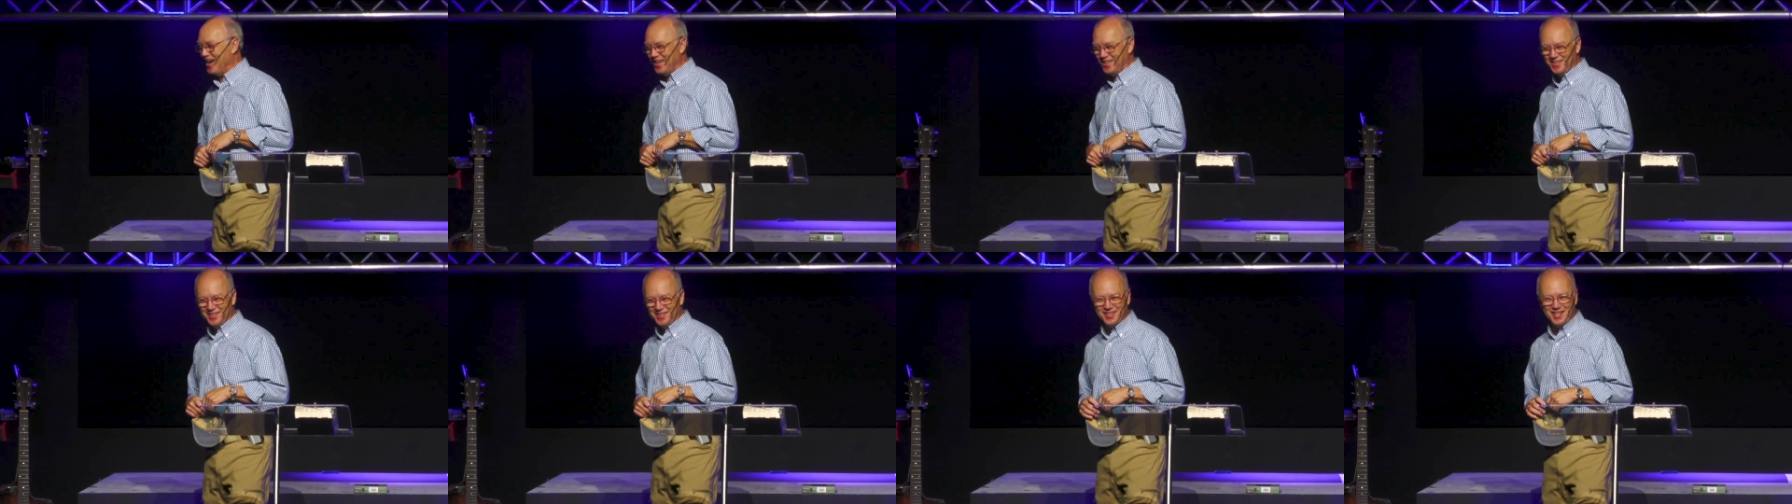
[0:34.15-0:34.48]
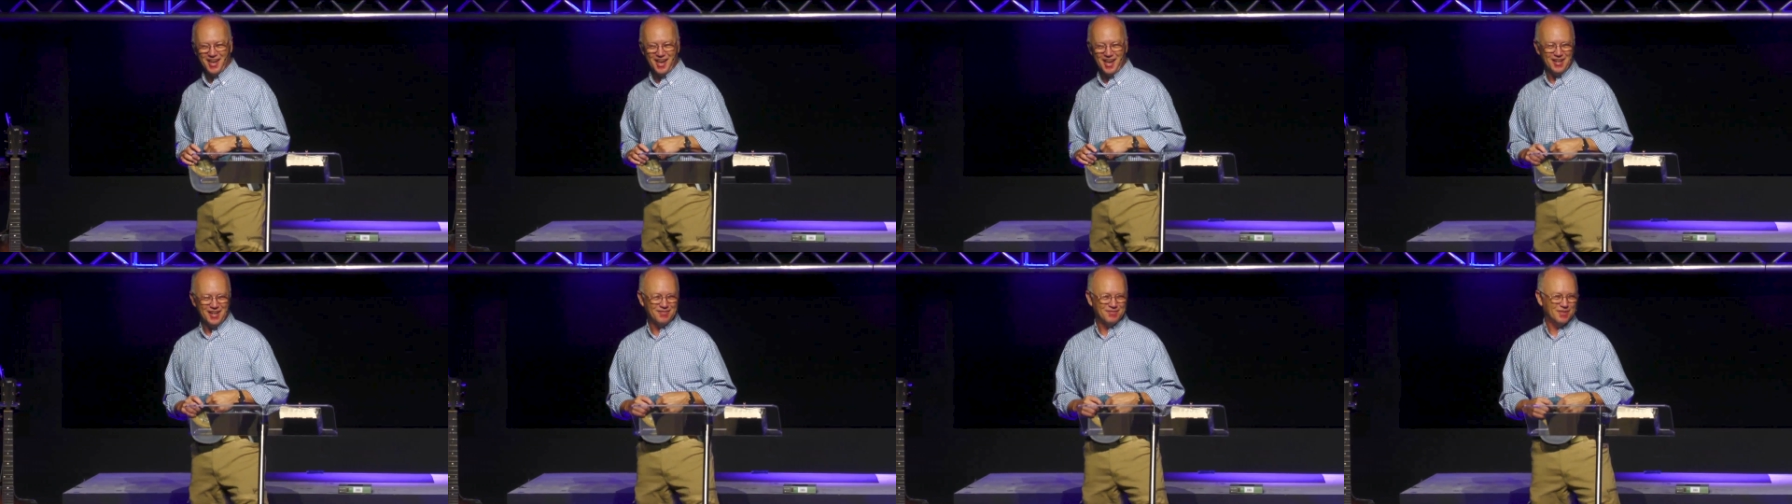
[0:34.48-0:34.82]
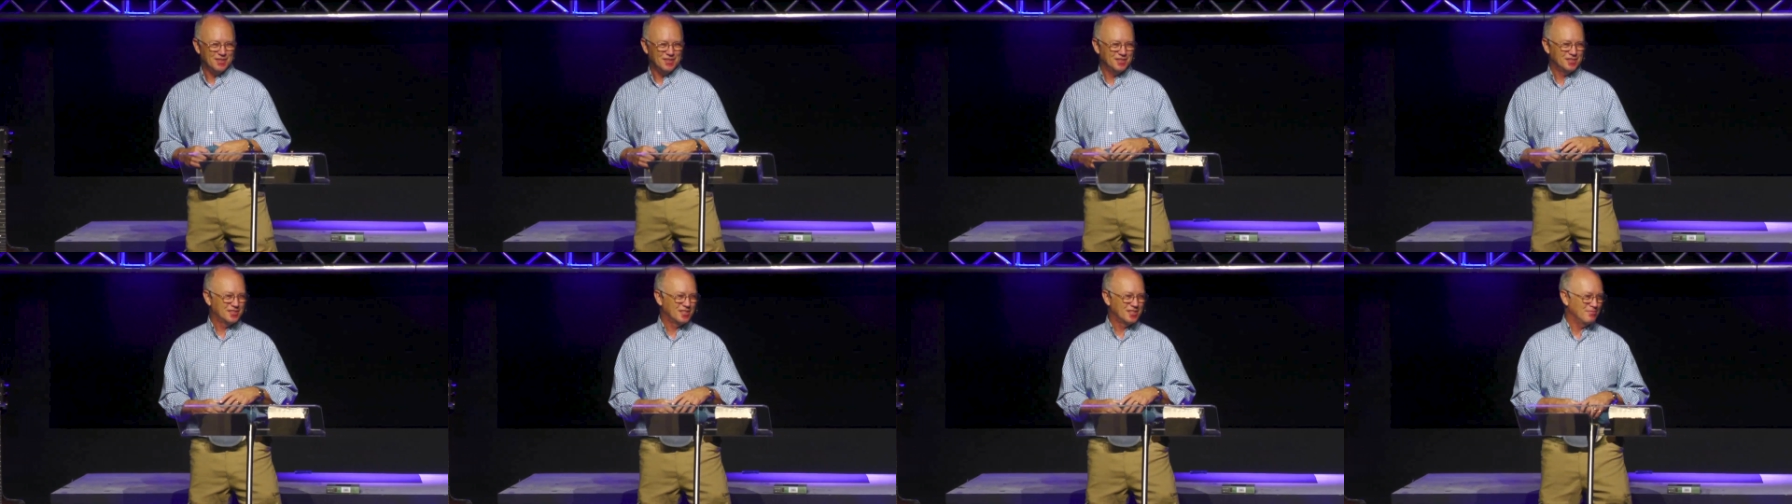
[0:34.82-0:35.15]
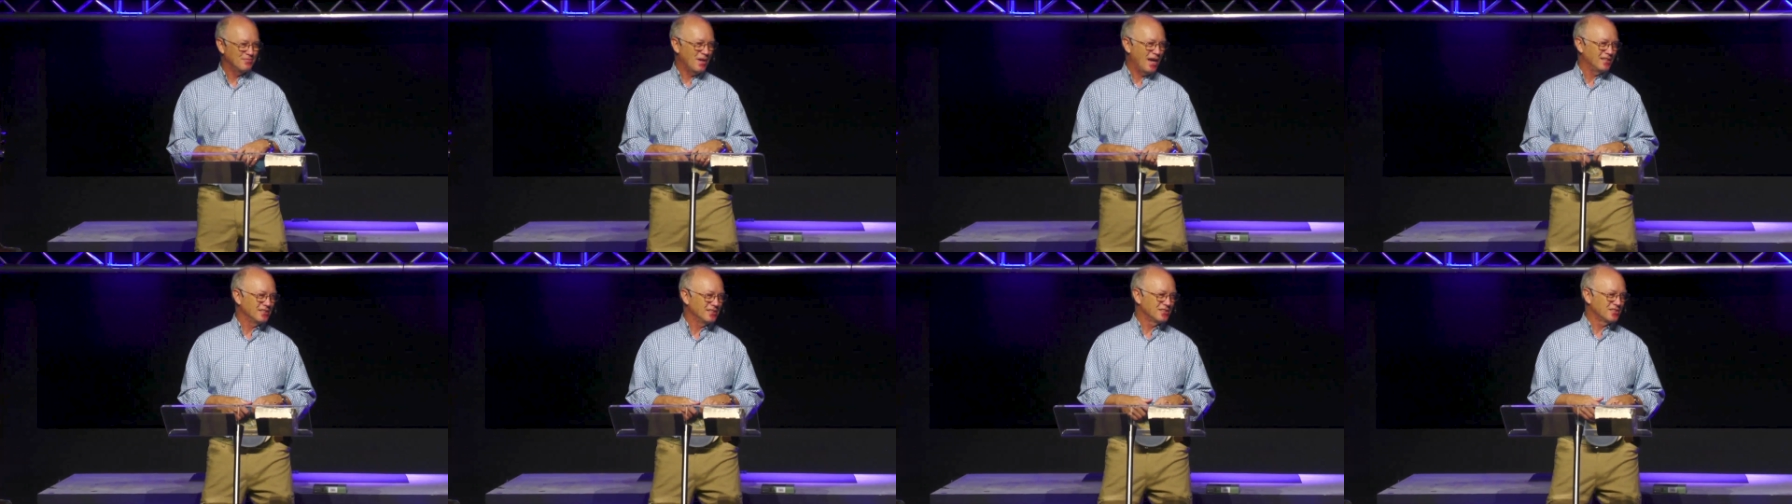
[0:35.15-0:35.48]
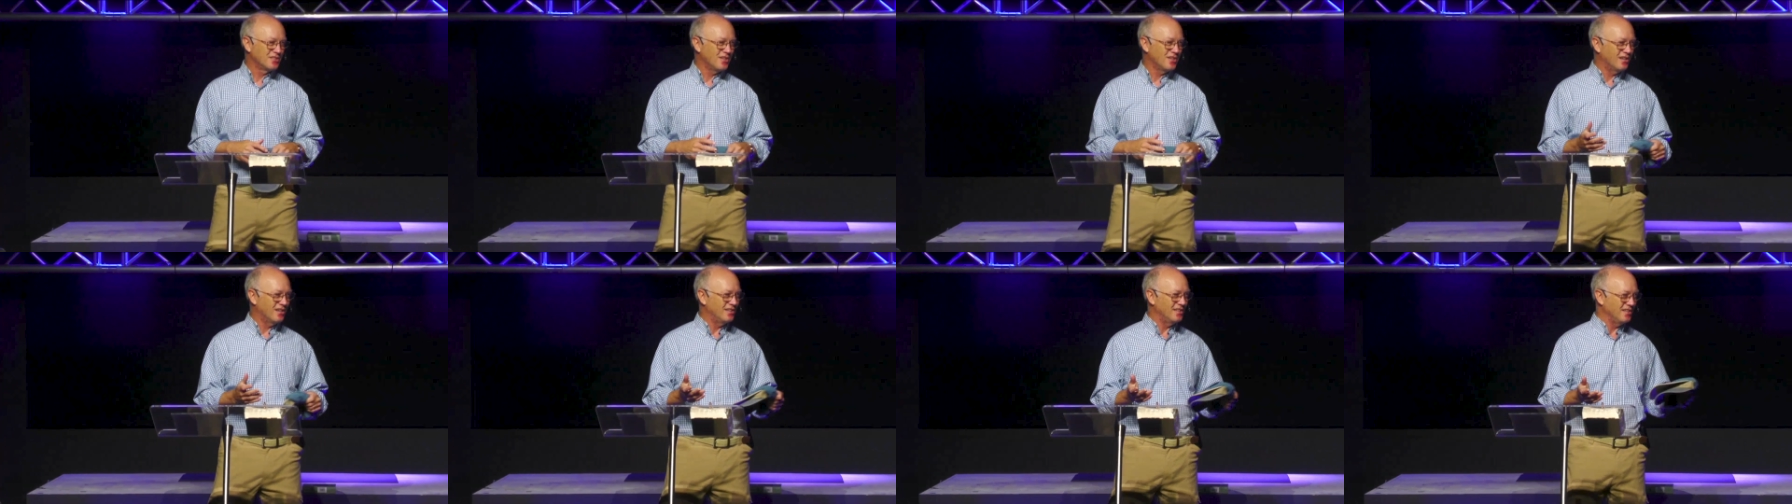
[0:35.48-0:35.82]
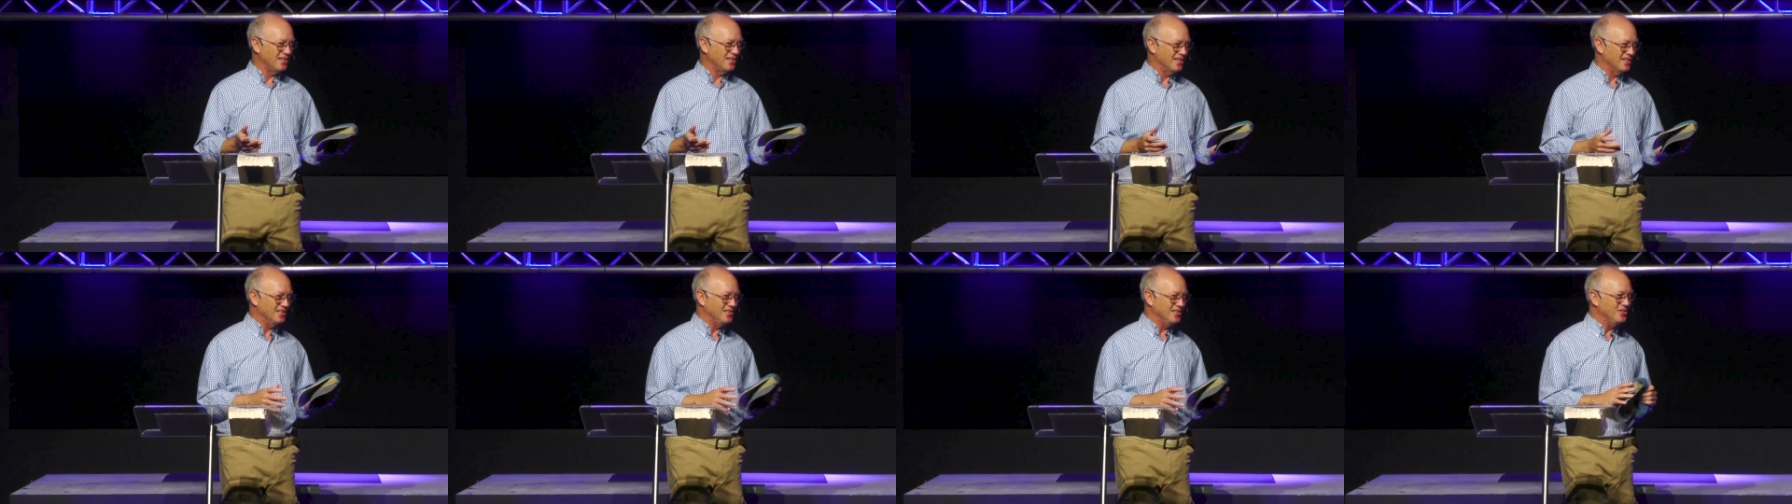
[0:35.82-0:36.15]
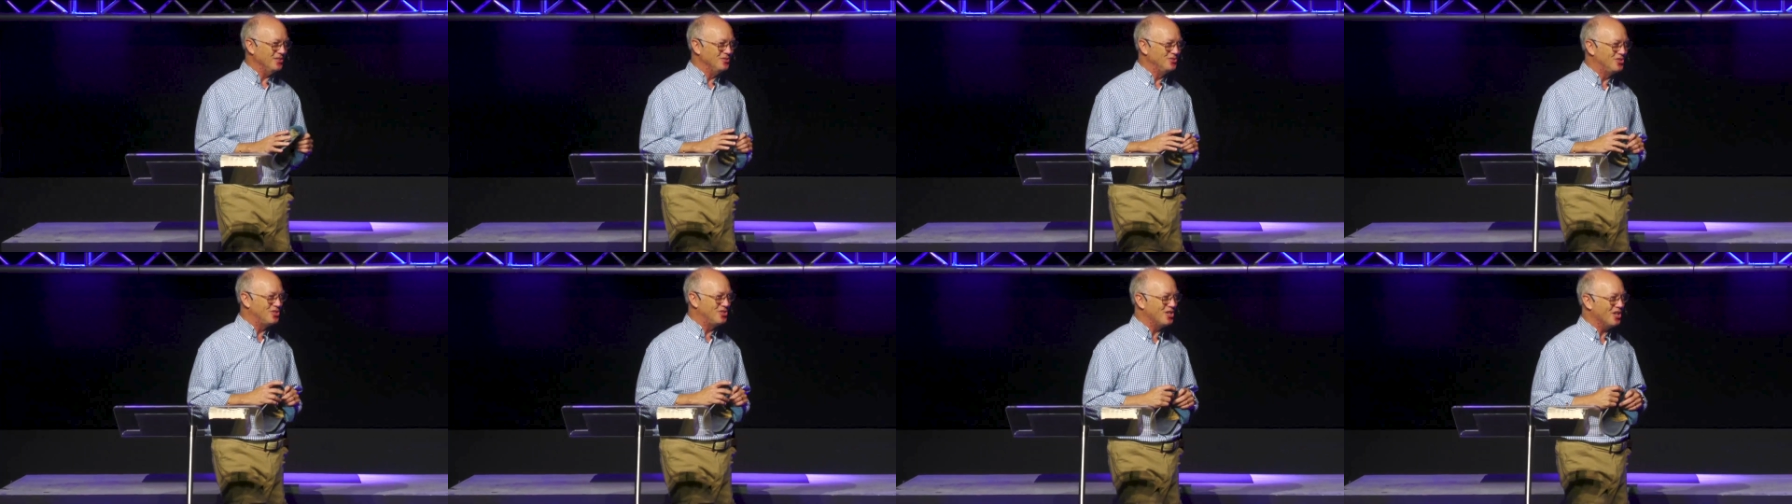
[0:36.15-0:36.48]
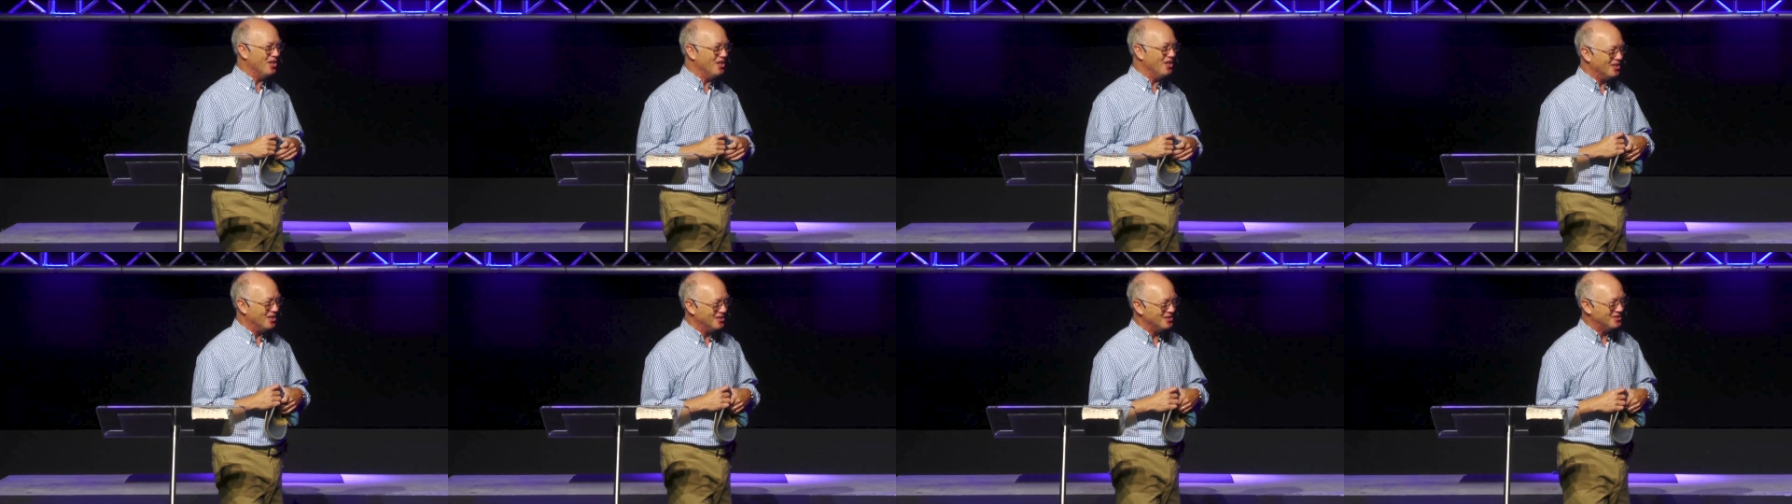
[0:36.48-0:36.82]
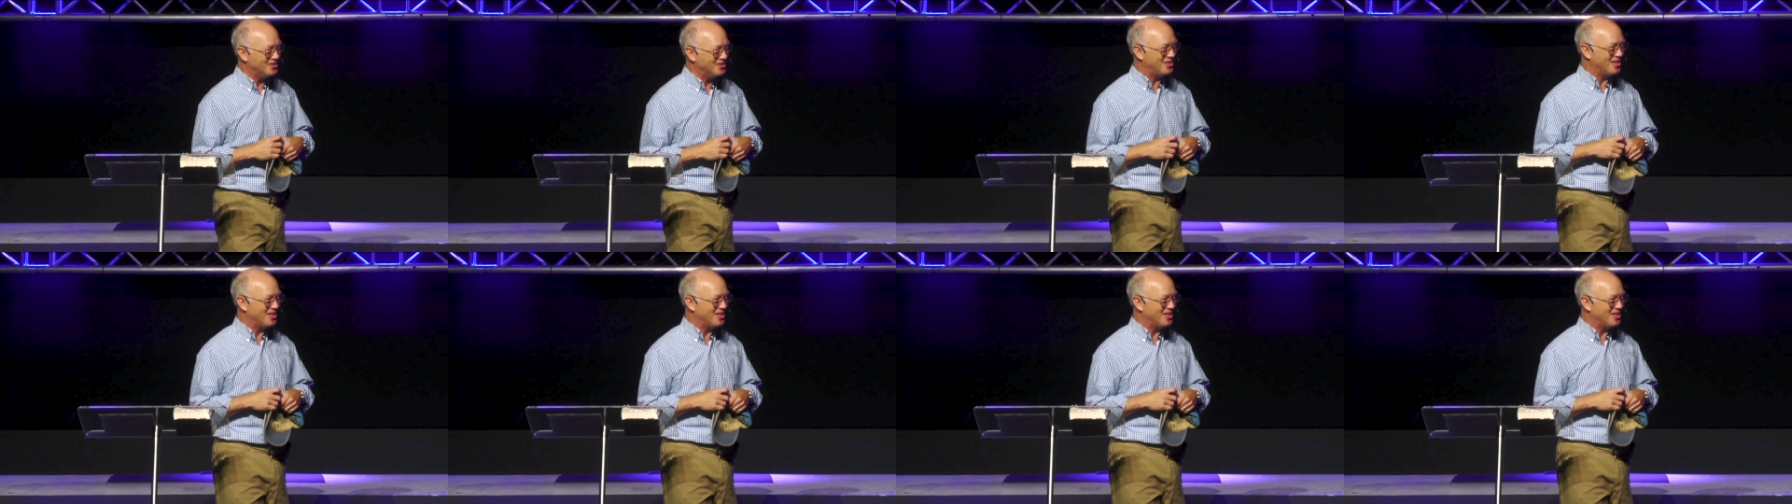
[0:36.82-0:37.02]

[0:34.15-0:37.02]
had gave us about starting a new church